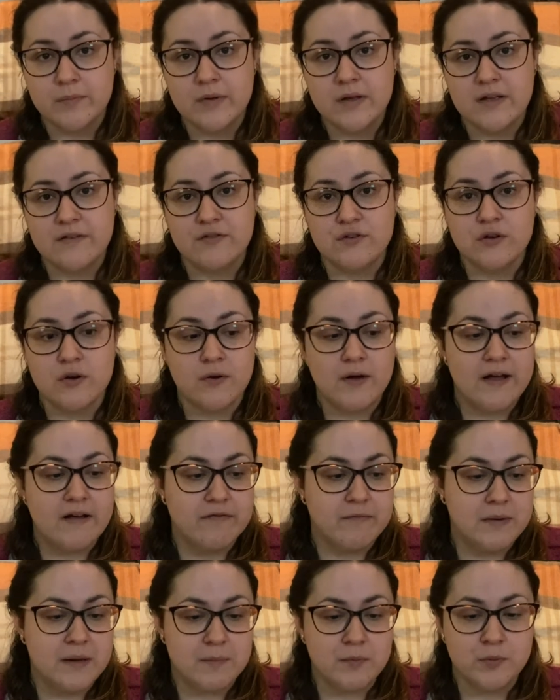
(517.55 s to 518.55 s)
if you don't have
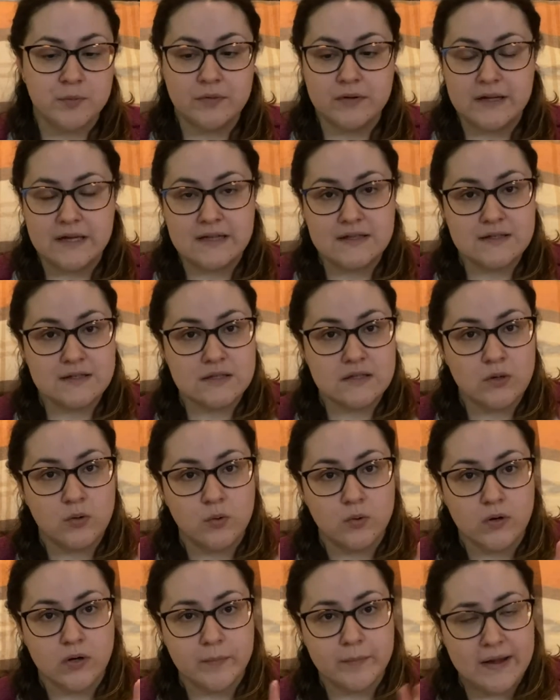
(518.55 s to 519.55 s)
paper plates
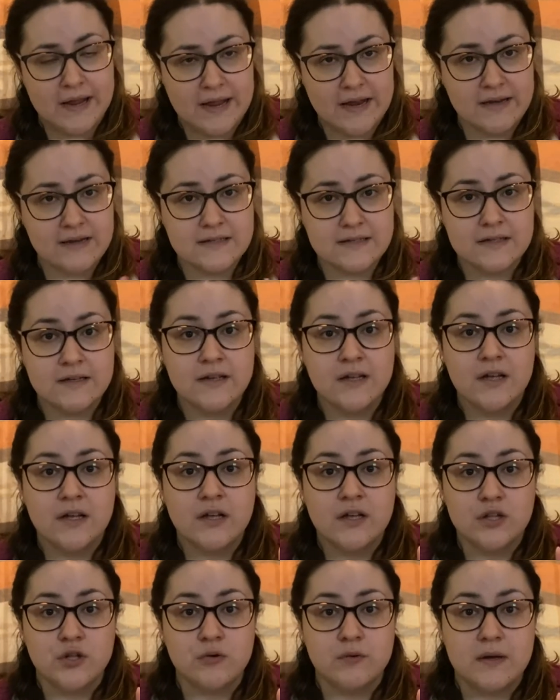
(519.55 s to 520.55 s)
or paint,
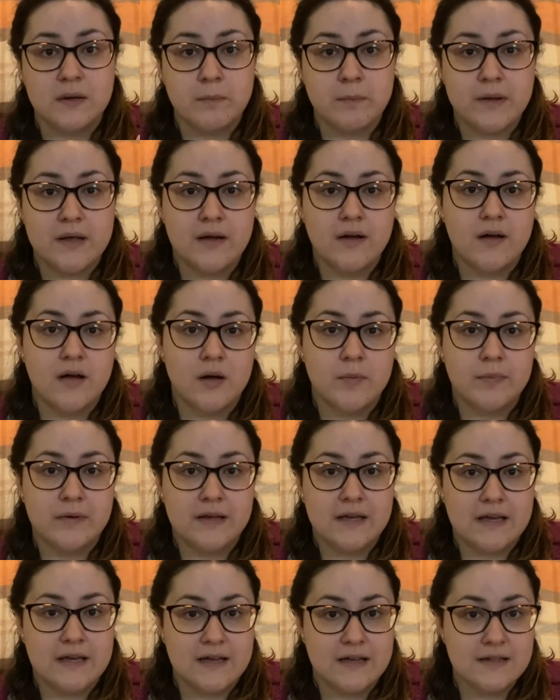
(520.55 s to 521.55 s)
you can pick up
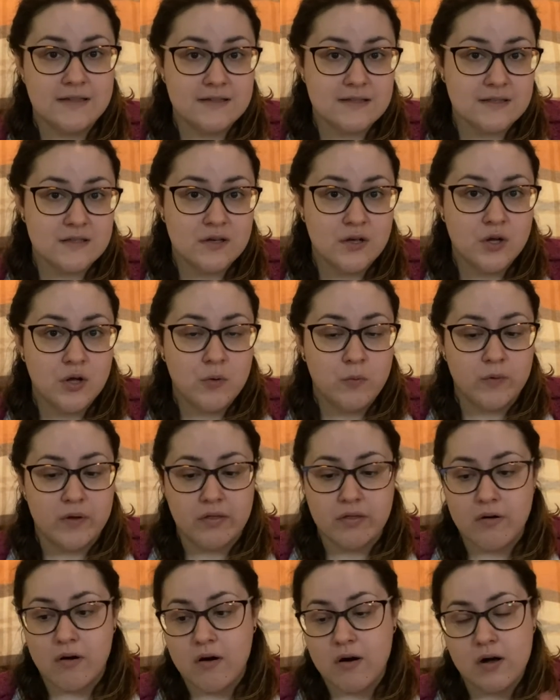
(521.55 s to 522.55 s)
kits with
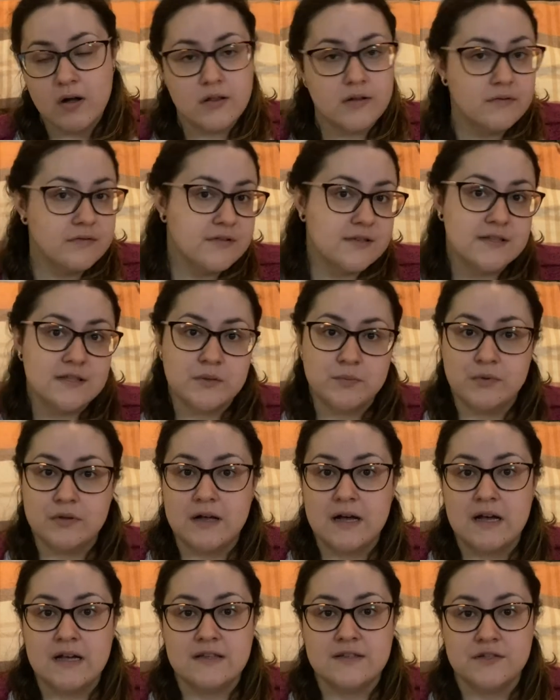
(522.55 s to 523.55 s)
all of the
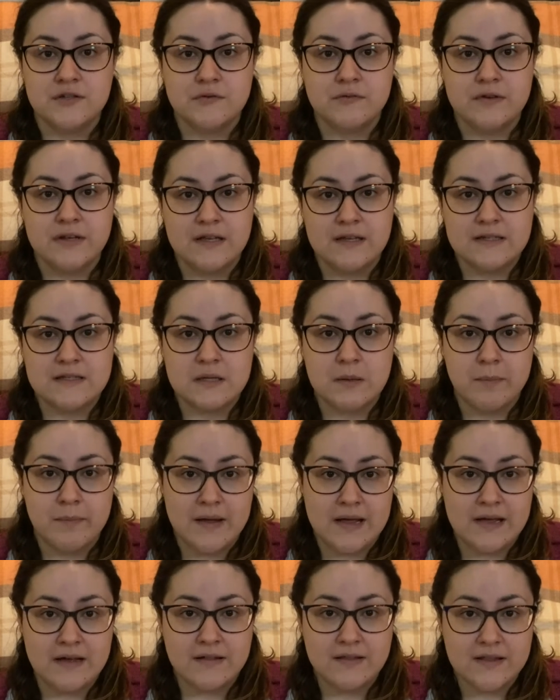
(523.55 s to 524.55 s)
supplies you need to
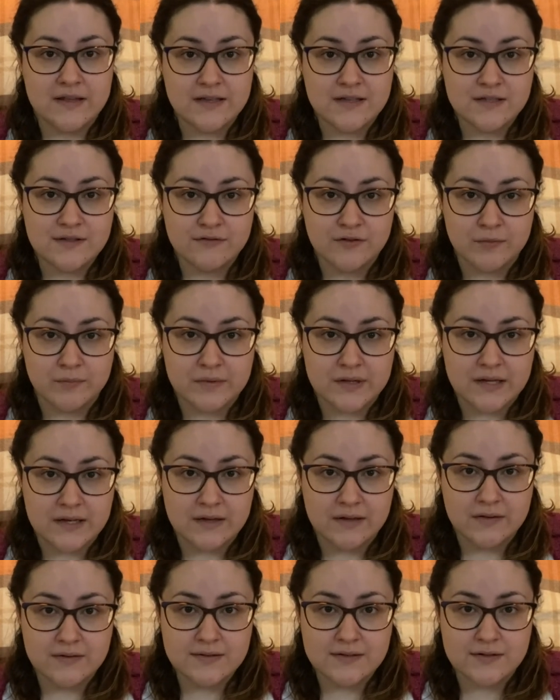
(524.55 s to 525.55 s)
make these from
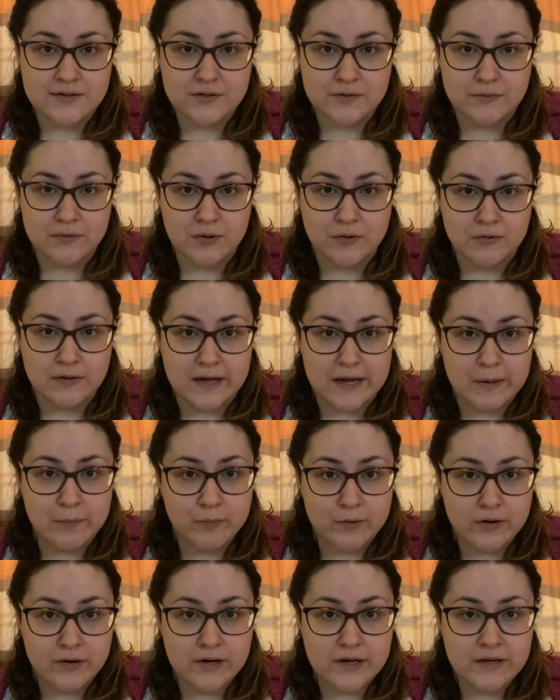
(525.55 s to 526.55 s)
the Cicero
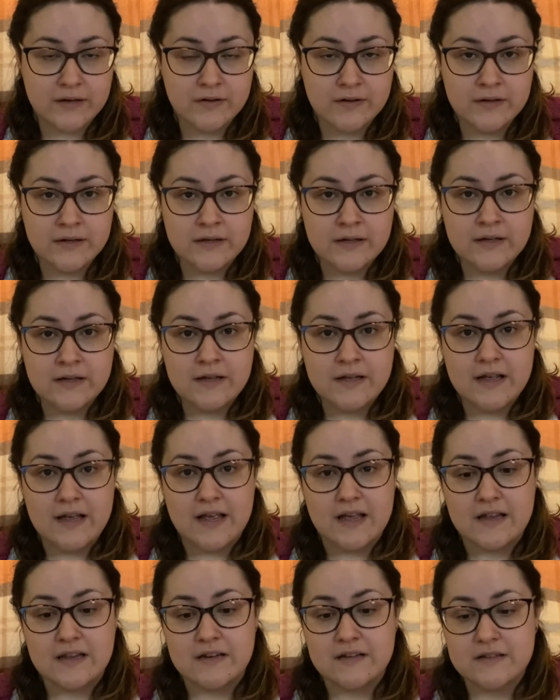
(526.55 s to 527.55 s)
library,
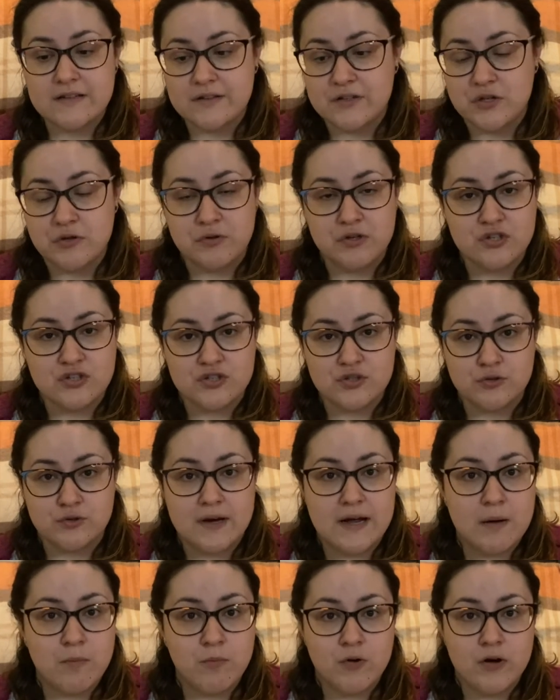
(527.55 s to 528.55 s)
and you can just
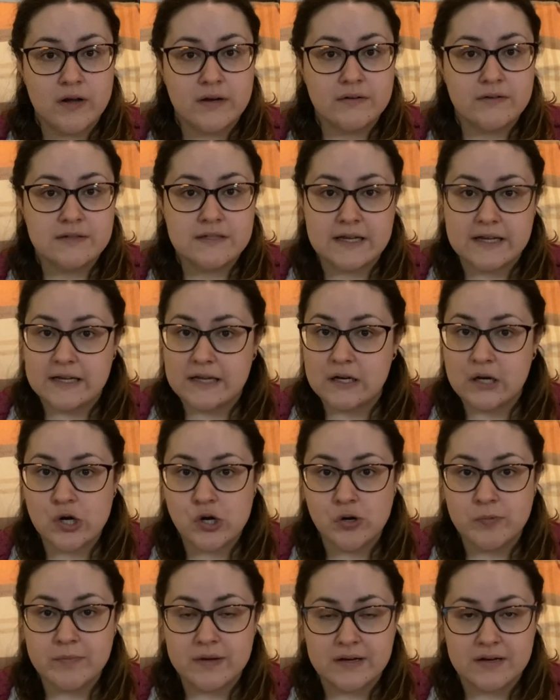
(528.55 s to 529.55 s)
grab one, take it
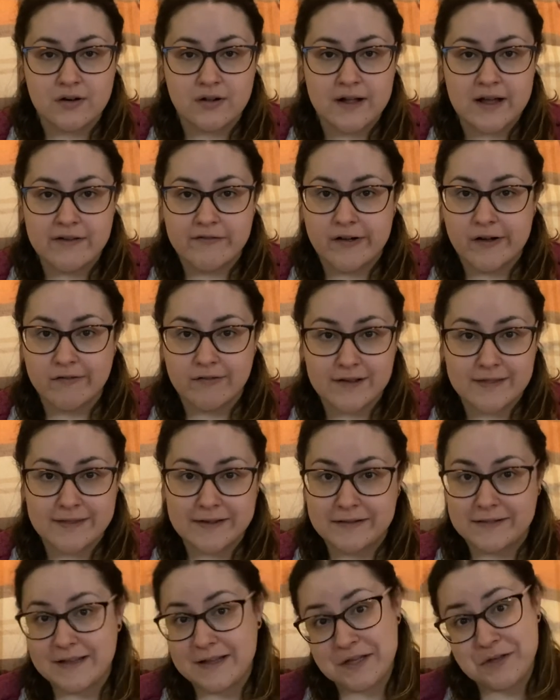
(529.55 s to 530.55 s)
home, and it'll have
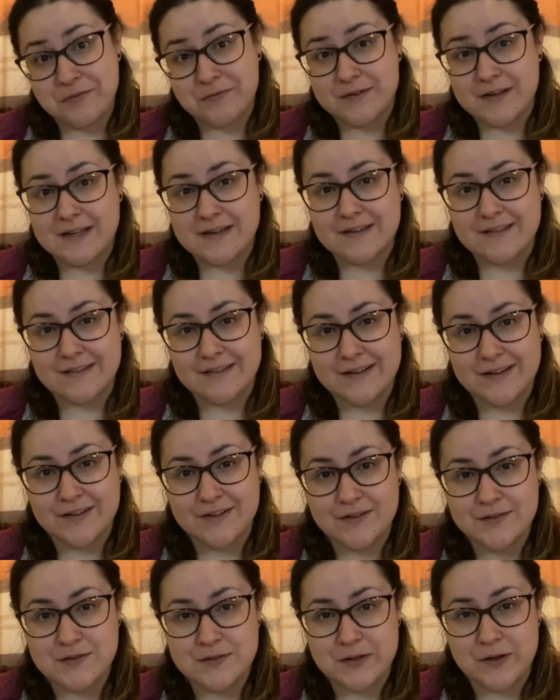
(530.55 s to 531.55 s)
everything that you need in there.
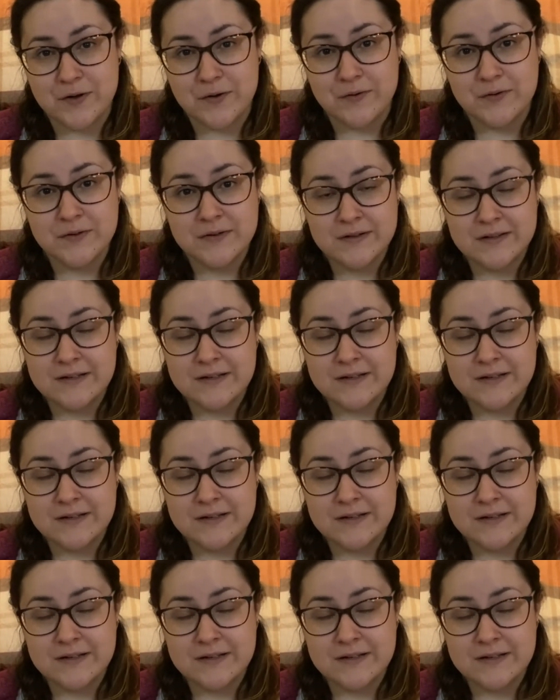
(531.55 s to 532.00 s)
So